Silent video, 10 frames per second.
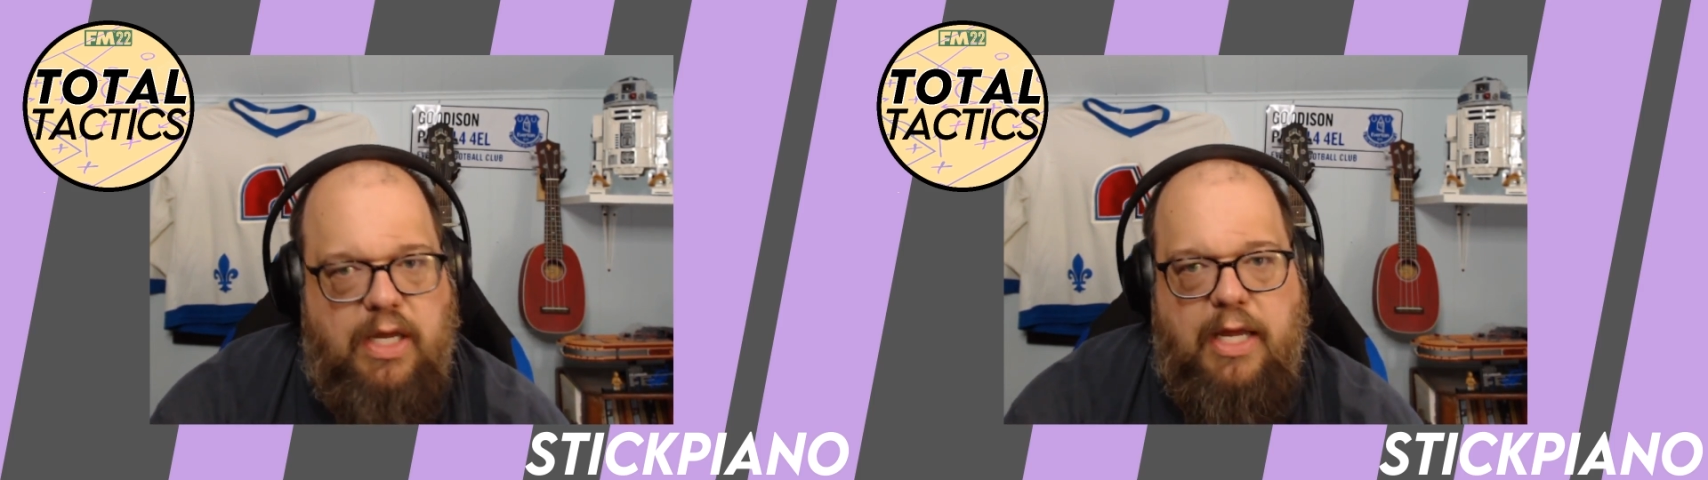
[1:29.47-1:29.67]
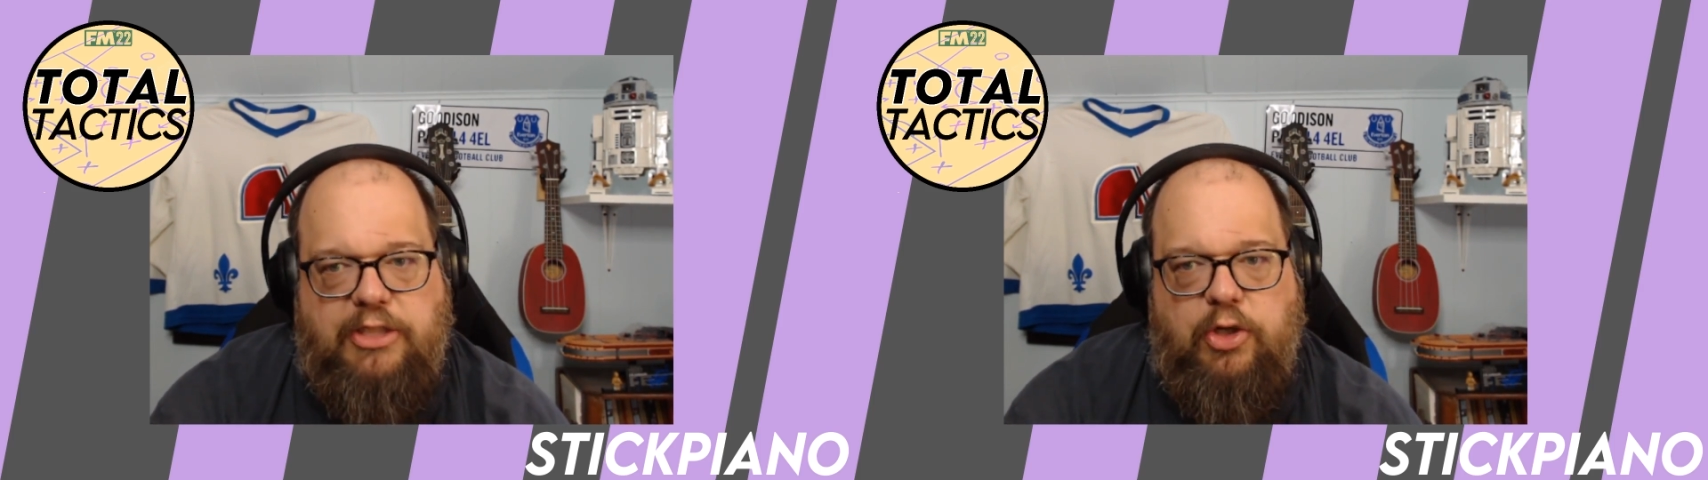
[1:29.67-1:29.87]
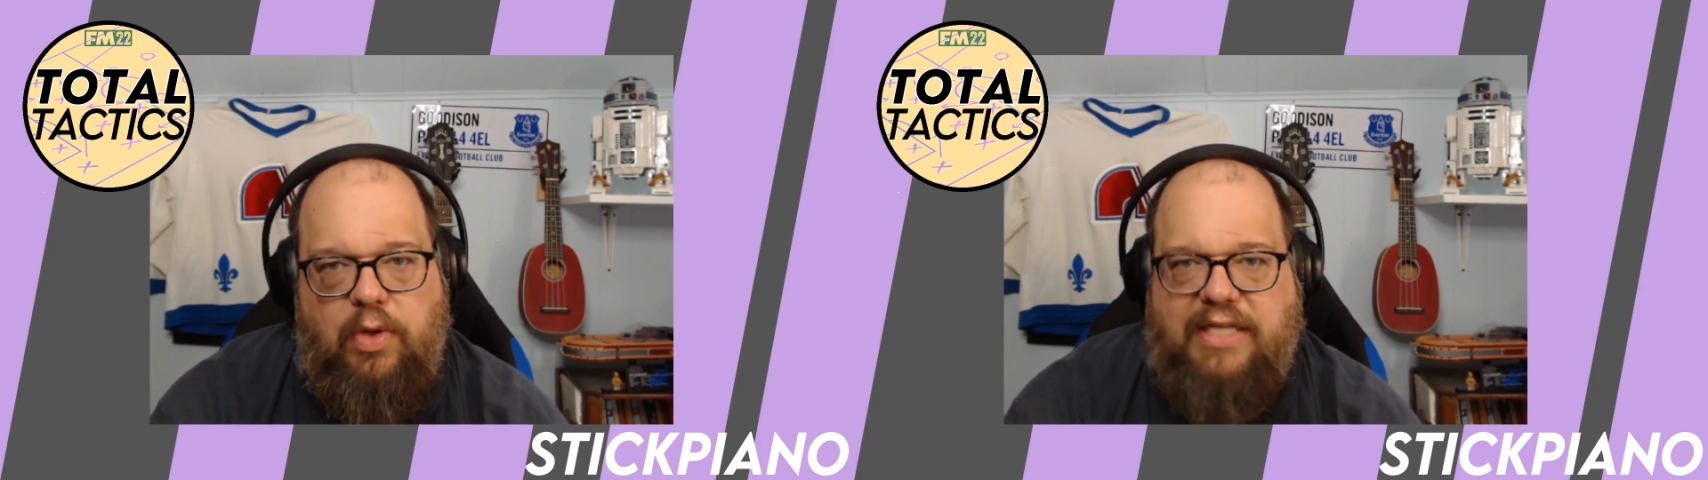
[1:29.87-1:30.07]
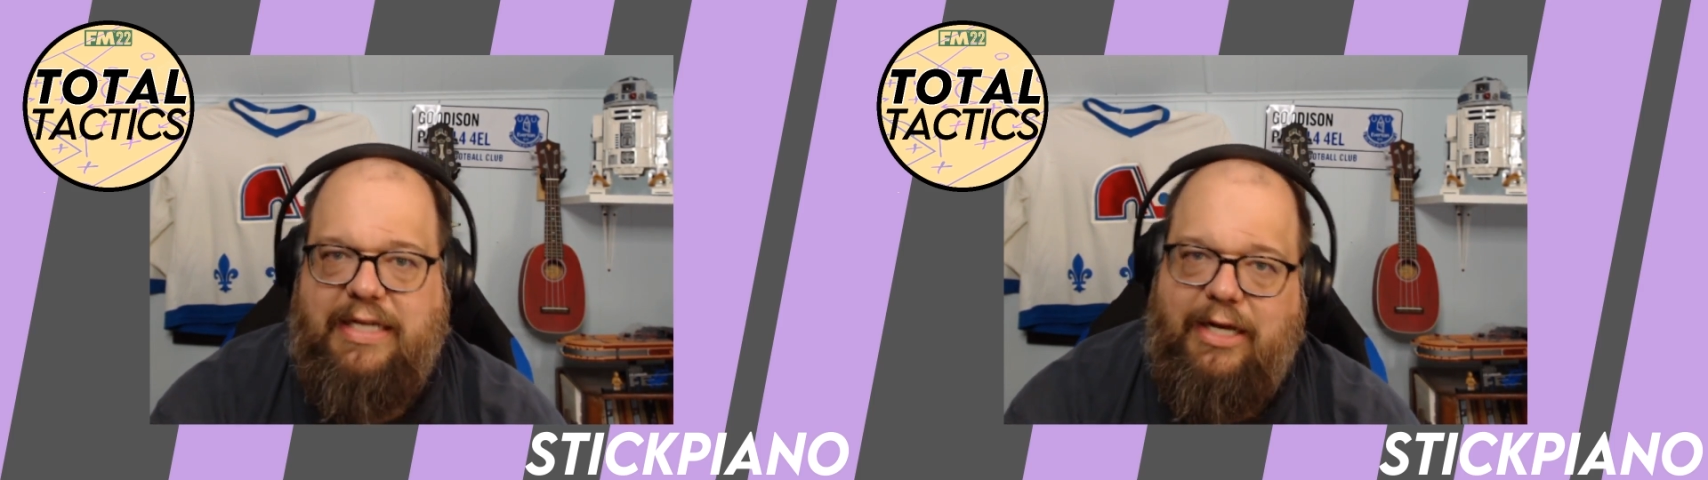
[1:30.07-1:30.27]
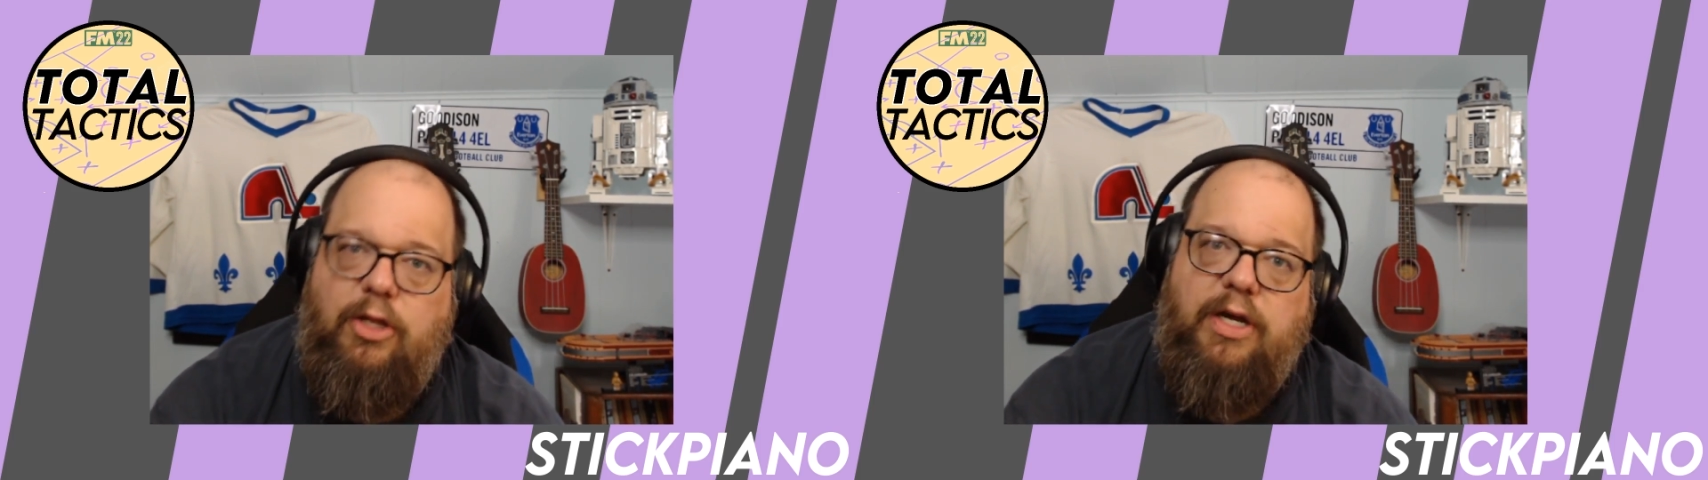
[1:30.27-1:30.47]
So let's
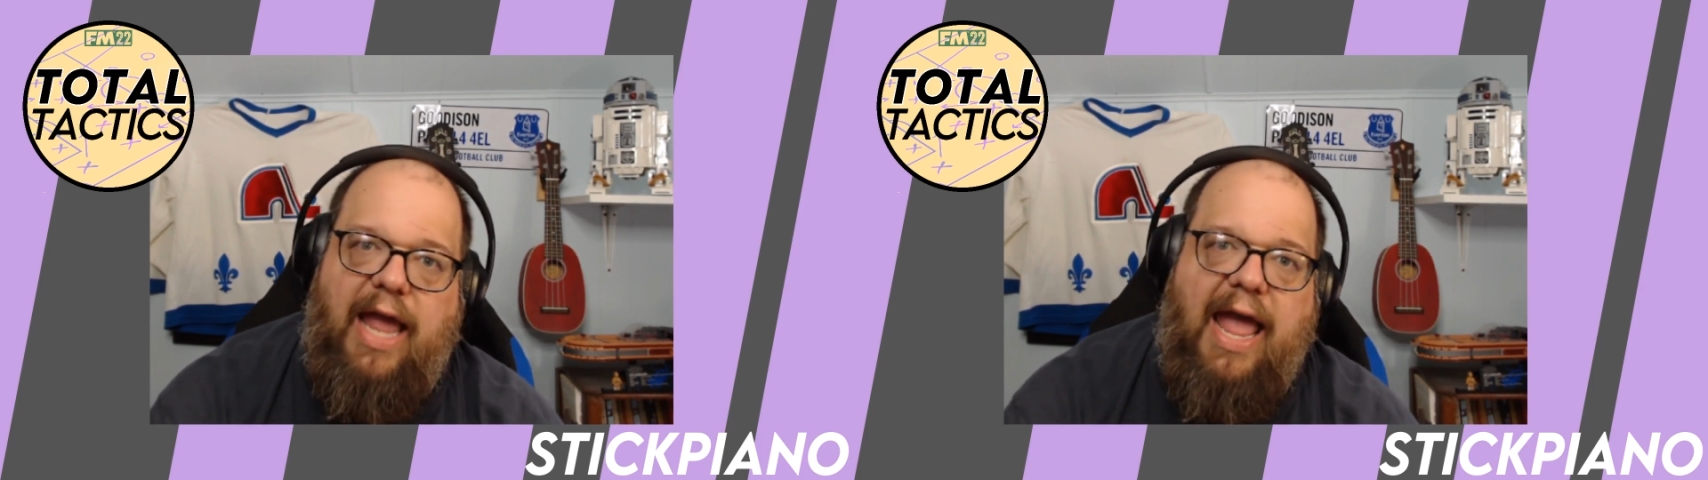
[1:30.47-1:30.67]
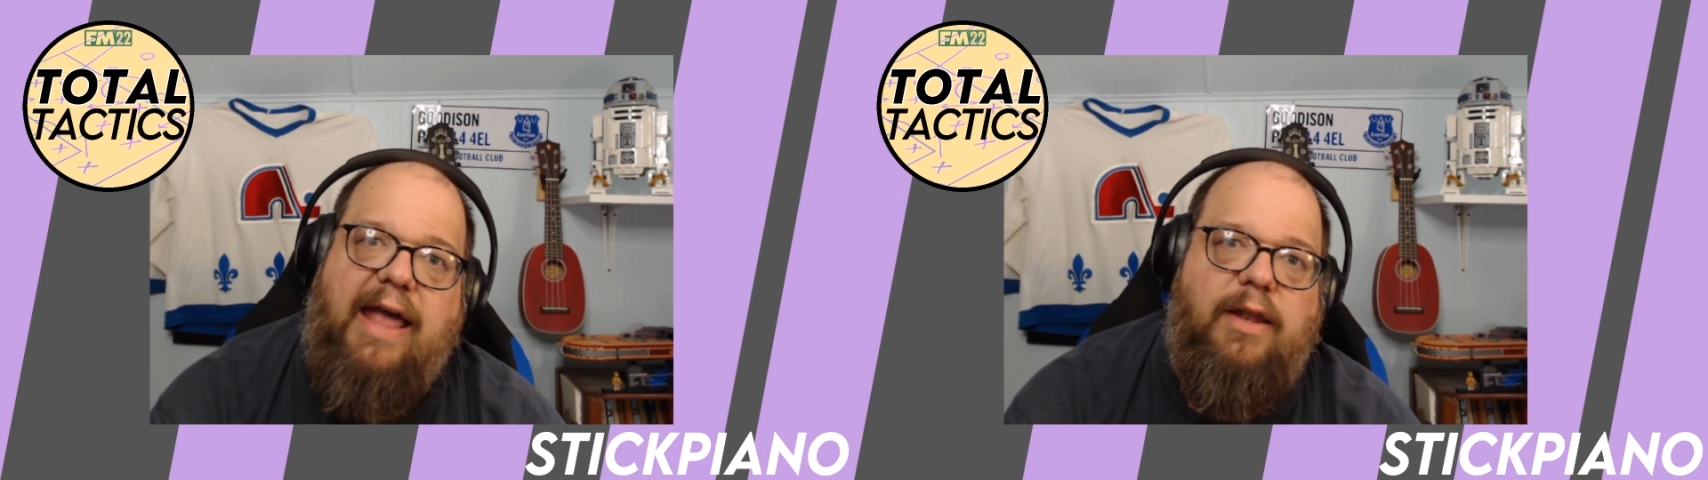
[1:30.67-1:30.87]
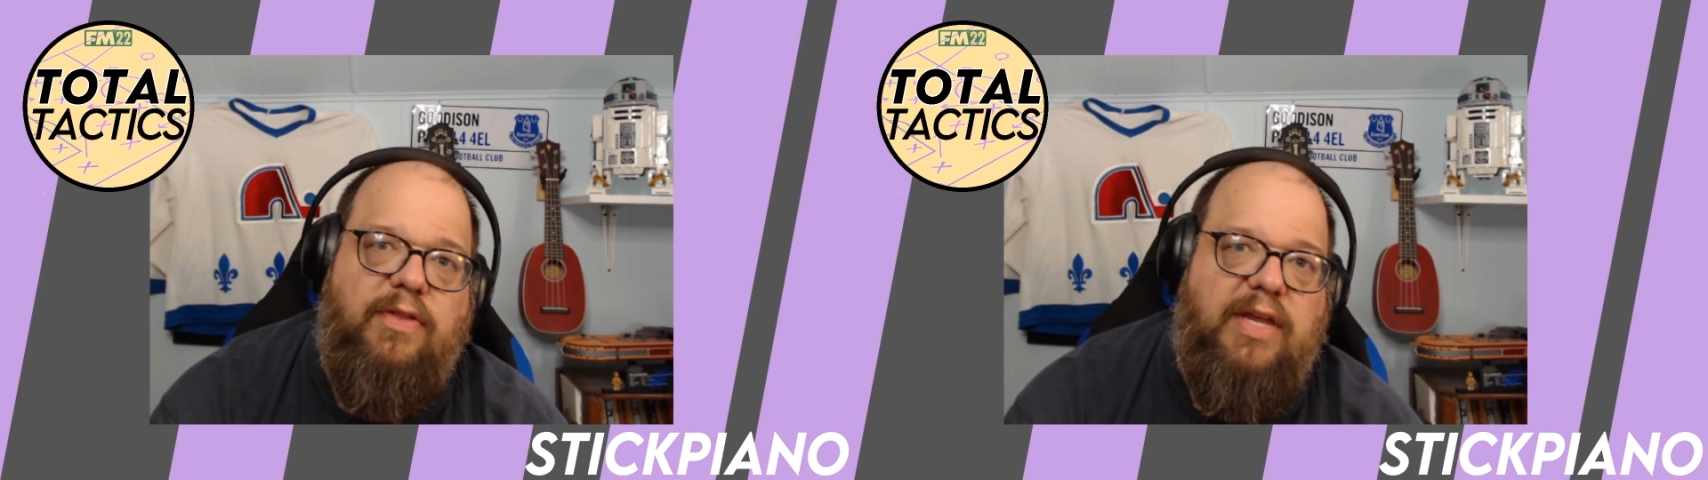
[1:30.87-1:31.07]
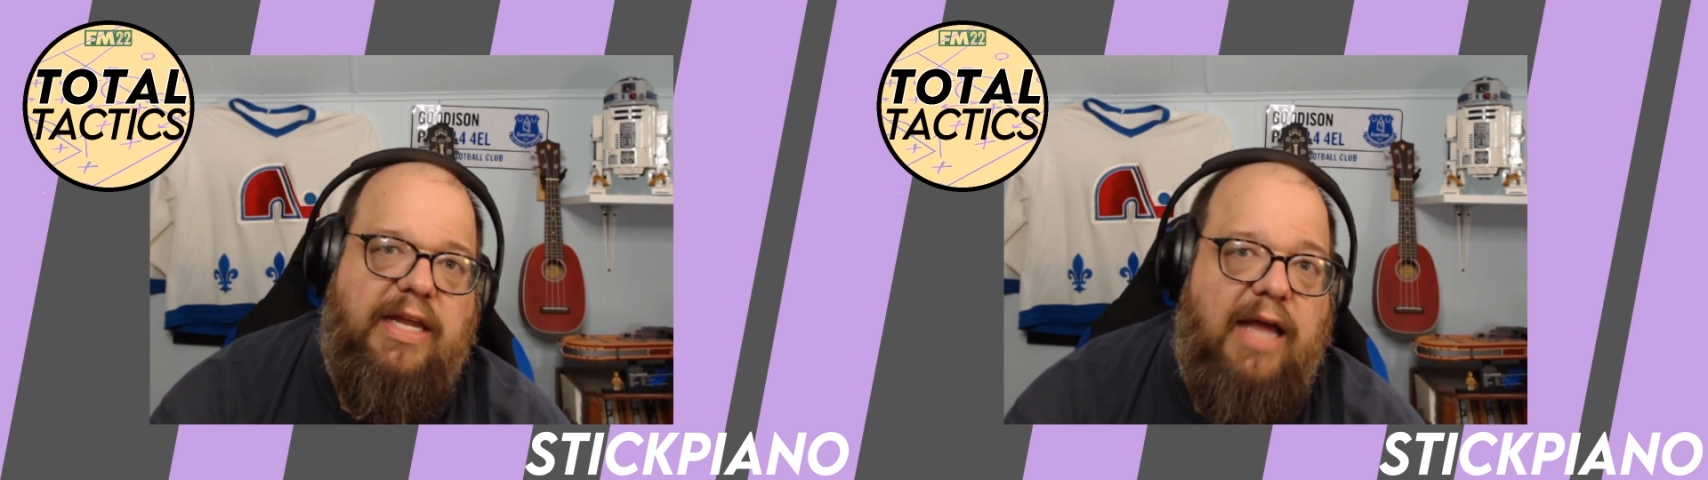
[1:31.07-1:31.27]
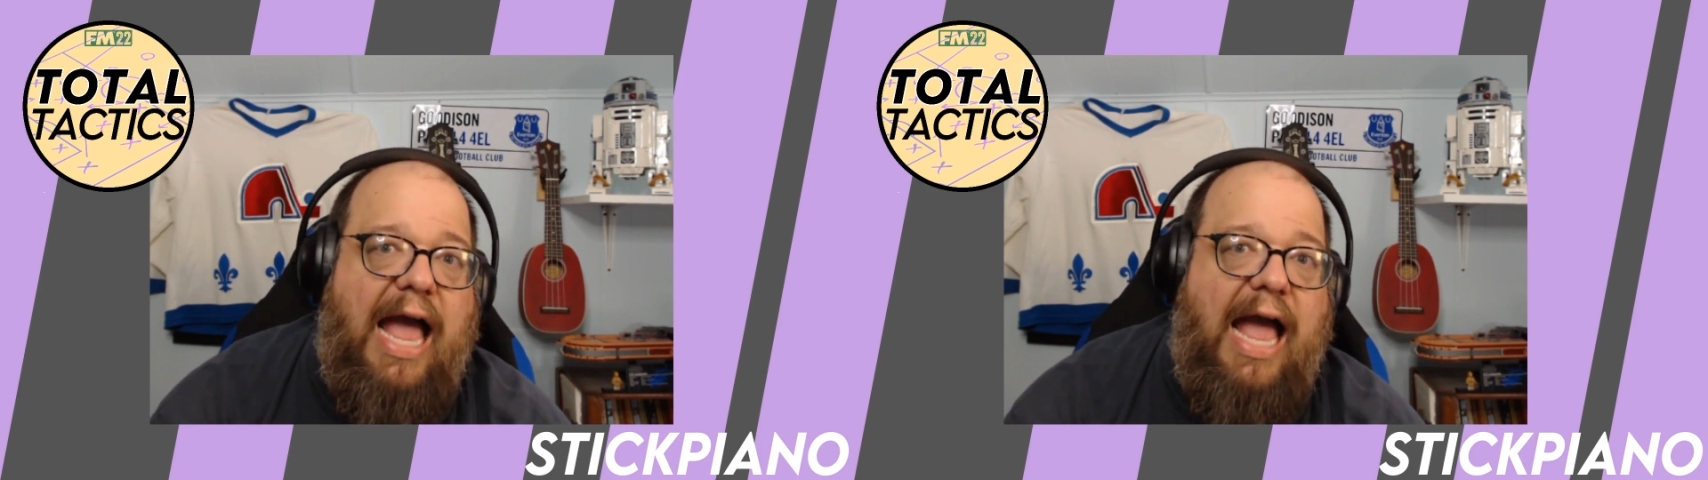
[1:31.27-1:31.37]
take a look at the